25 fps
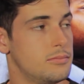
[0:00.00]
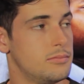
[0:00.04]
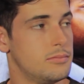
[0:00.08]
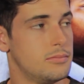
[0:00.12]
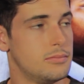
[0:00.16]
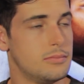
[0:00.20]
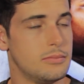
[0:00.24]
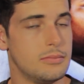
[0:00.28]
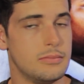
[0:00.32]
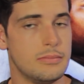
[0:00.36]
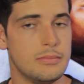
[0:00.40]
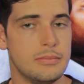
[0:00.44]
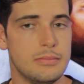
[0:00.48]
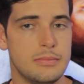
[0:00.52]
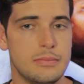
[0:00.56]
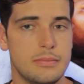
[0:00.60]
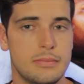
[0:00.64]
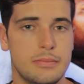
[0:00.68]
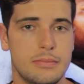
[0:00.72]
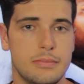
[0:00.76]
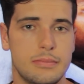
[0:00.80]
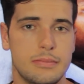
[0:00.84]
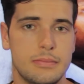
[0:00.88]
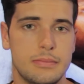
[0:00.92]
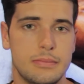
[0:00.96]

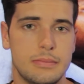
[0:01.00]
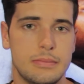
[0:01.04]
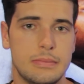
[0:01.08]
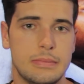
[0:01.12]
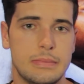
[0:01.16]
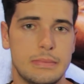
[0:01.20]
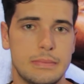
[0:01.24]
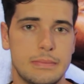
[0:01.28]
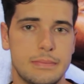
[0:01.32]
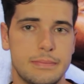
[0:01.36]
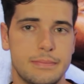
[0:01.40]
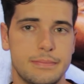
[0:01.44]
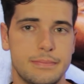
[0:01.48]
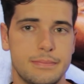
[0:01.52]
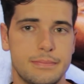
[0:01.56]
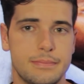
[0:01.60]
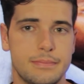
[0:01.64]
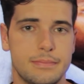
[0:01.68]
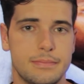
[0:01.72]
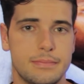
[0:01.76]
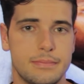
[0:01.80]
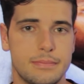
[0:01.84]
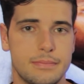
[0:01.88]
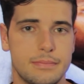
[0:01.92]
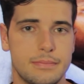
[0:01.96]

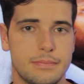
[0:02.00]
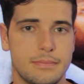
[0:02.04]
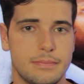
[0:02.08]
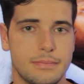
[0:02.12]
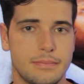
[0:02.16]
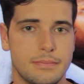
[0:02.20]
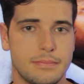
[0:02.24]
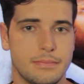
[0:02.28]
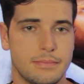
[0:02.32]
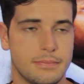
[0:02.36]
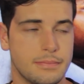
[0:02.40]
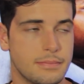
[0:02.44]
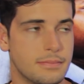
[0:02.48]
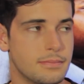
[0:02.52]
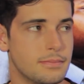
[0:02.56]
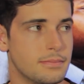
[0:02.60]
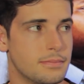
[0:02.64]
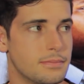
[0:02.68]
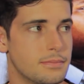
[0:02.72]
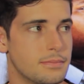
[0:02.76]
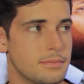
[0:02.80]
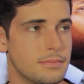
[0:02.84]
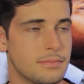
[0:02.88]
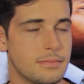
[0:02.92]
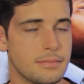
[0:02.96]

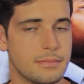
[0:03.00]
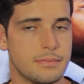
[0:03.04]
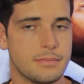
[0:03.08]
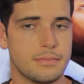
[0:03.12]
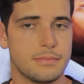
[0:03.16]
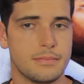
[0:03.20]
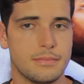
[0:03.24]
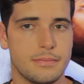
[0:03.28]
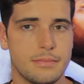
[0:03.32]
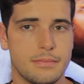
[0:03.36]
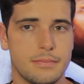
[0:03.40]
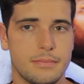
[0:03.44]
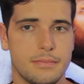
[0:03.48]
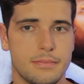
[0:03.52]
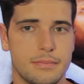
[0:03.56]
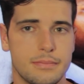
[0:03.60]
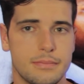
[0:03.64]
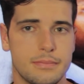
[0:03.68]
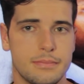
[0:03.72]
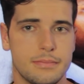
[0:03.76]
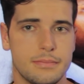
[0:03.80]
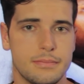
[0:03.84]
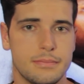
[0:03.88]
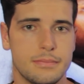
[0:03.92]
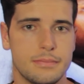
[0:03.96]

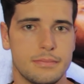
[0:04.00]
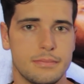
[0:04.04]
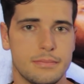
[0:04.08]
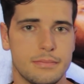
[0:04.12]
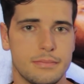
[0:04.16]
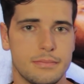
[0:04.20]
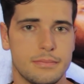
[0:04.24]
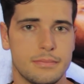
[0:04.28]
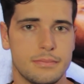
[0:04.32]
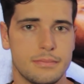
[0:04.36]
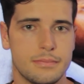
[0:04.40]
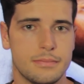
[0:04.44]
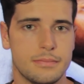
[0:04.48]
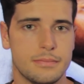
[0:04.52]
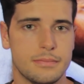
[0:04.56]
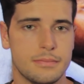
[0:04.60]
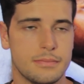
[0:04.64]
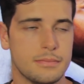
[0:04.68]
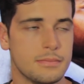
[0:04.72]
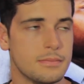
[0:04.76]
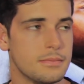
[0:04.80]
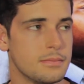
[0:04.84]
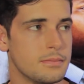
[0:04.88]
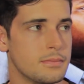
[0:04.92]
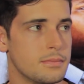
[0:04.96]

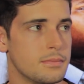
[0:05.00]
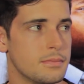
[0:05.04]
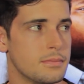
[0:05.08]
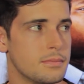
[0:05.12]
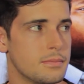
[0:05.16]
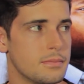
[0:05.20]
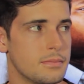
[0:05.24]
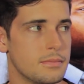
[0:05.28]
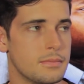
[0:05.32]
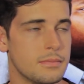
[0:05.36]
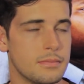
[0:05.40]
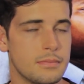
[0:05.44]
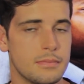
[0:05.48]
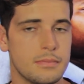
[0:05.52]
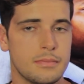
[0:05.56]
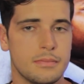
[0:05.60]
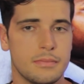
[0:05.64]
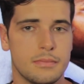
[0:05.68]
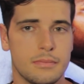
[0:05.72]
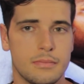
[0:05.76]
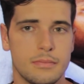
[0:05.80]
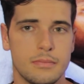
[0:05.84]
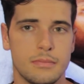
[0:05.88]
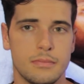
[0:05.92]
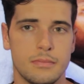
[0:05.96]

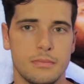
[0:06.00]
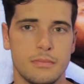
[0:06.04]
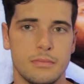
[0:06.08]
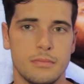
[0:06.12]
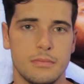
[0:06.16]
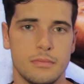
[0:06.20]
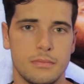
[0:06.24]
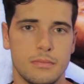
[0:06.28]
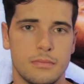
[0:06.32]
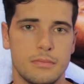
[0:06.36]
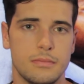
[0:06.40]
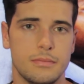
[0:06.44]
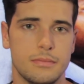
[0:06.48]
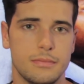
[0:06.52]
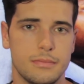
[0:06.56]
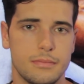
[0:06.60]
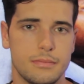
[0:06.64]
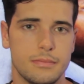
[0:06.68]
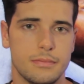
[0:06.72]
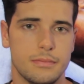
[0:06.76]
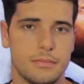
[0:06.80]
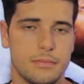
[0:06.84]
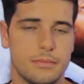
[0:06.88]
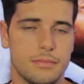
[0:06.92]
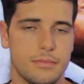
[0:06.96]

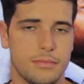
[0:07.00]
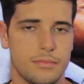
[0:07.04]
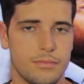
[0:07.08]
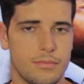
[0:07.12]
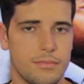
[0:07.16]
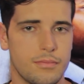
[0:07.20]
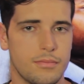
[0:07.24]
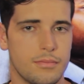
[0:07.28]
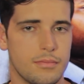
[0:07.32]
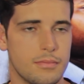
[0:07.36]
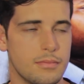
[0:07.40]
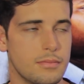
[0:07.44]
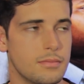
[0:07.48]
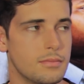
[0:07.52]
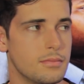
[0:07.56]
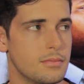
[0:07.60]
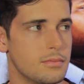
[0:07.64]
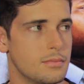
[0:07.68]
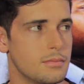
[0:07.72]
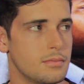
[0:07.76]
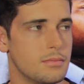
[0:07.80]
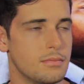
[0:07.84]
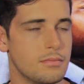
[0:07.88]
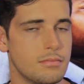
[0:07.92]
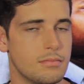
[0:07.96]
[no speech]